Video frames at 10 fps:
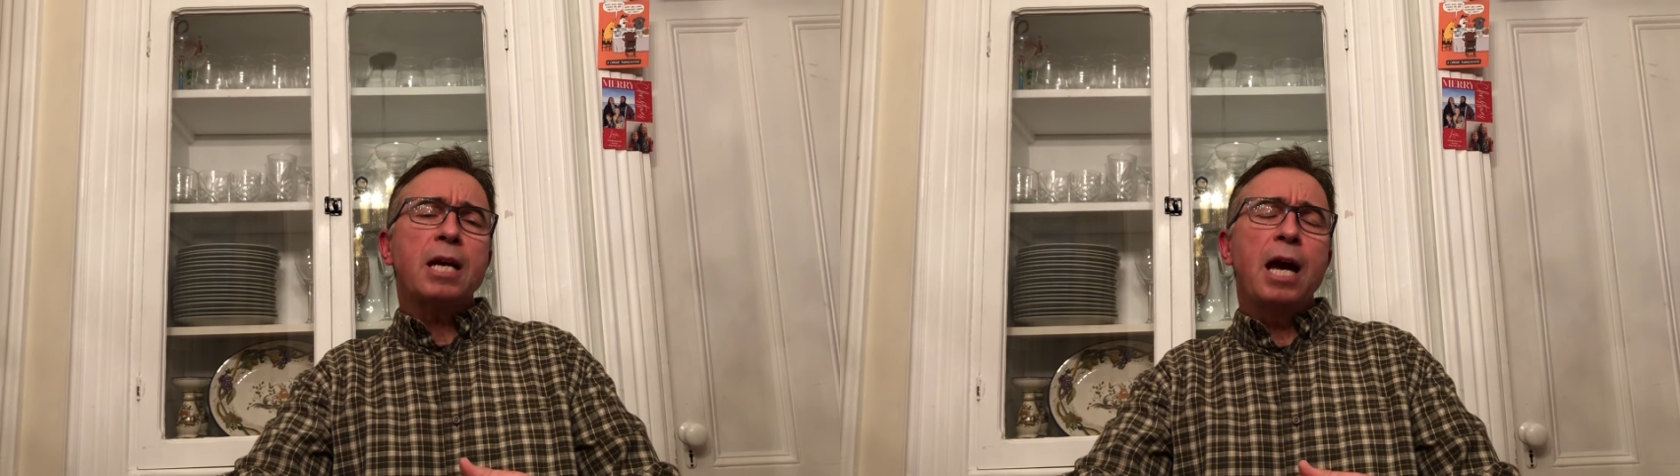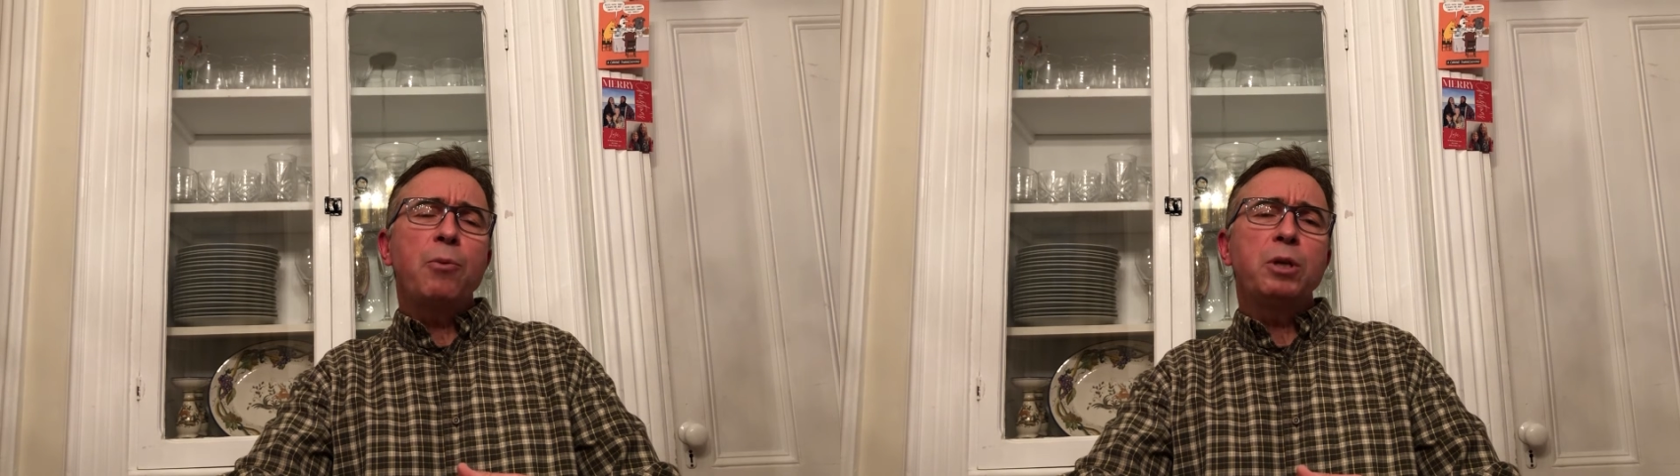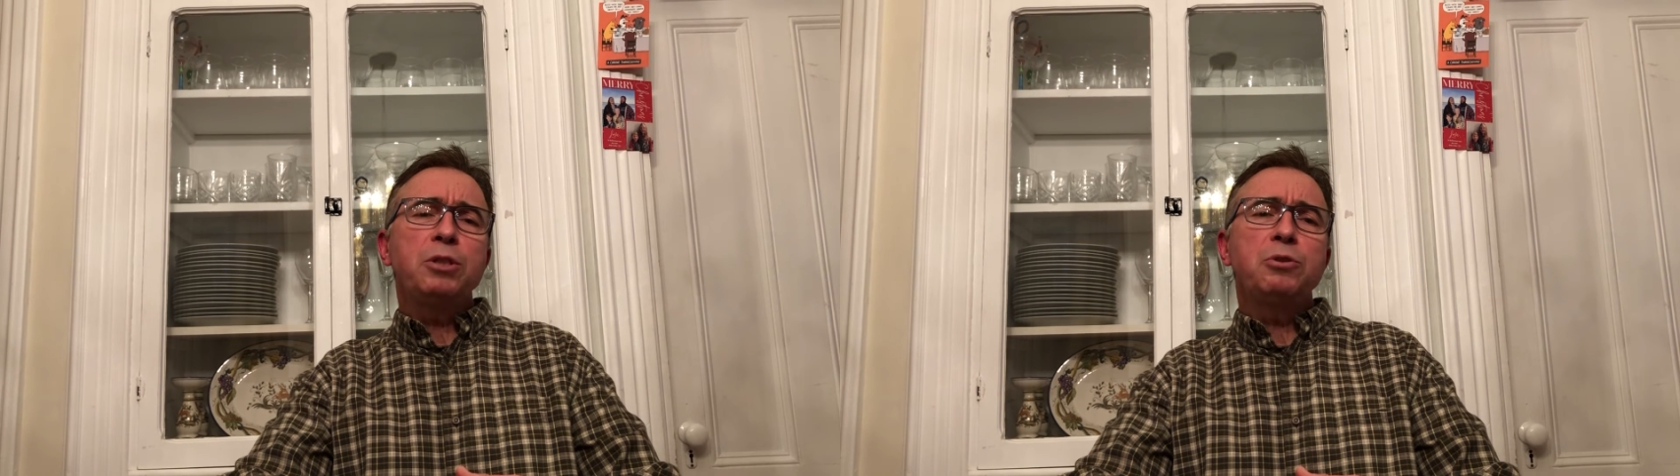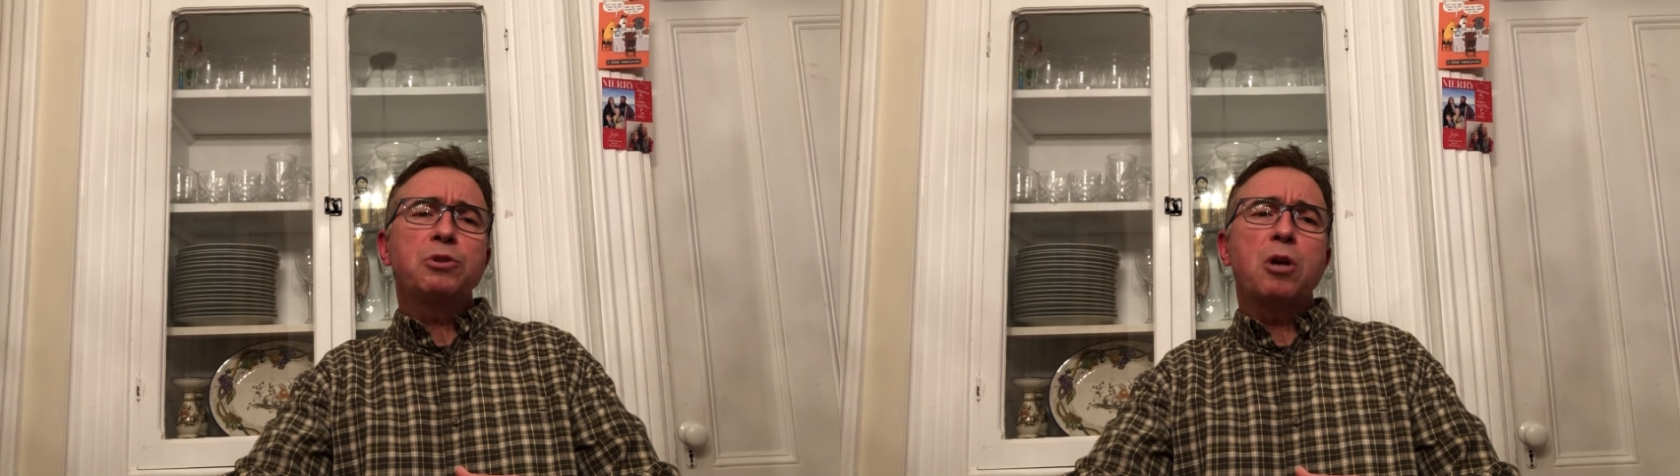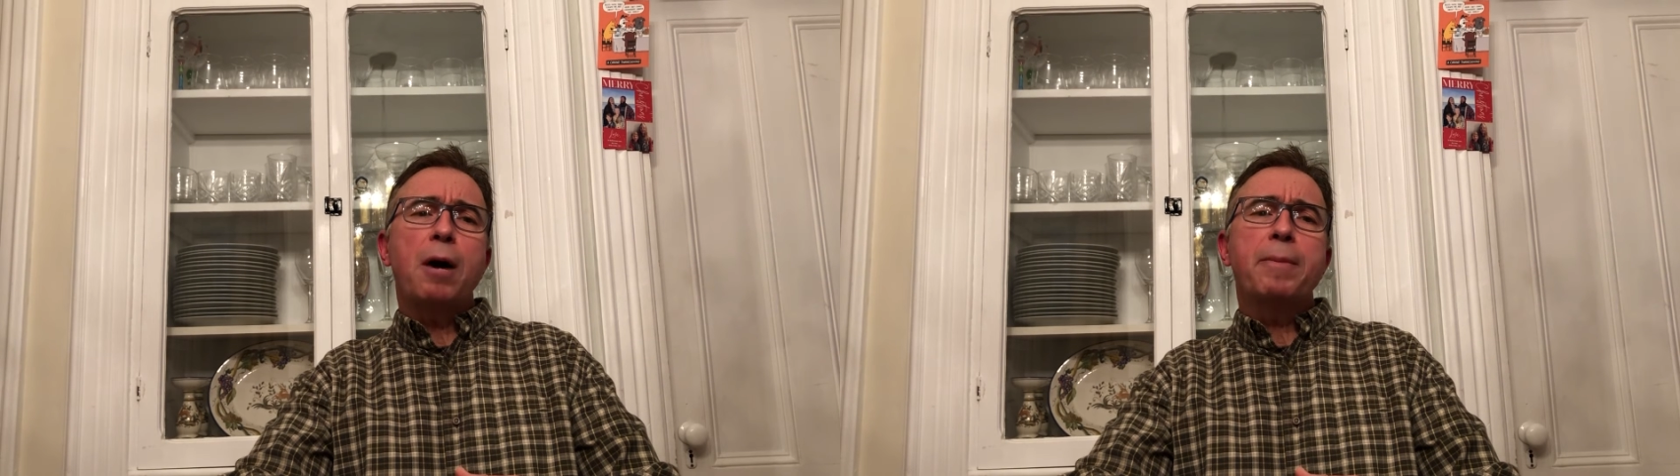I will use
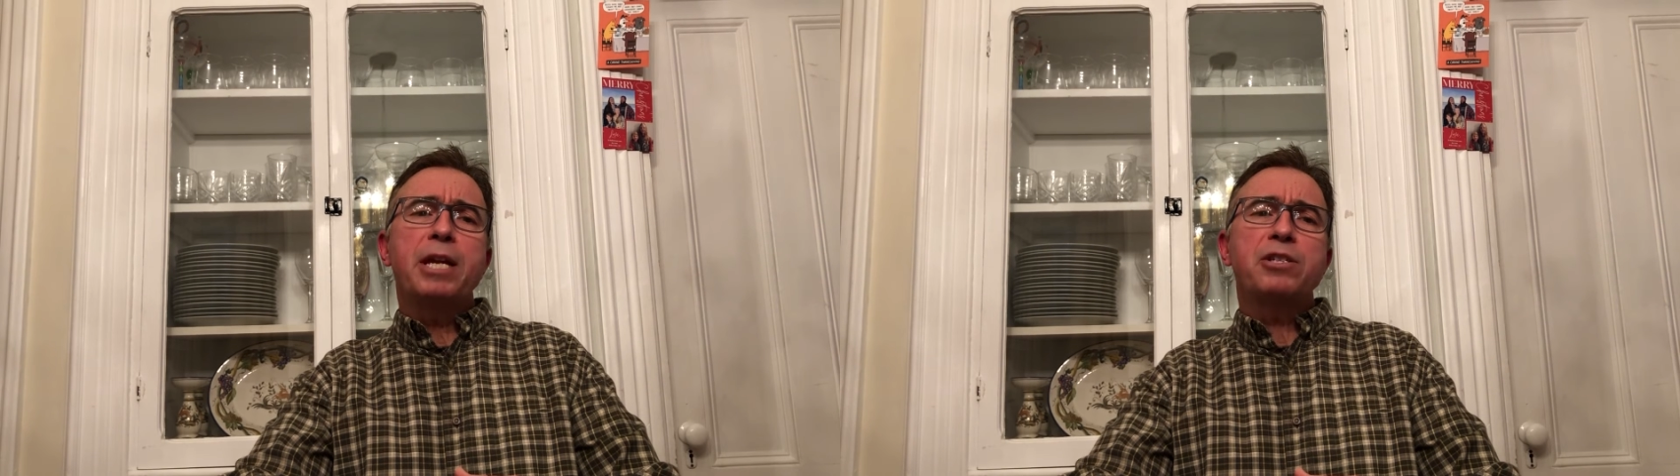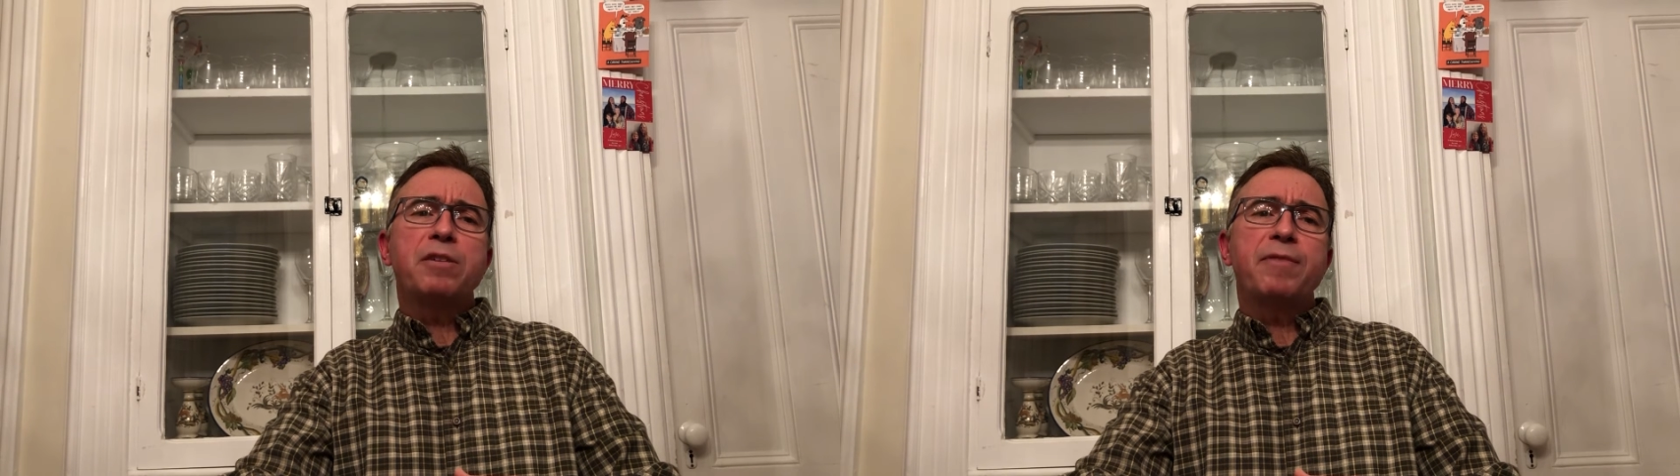combination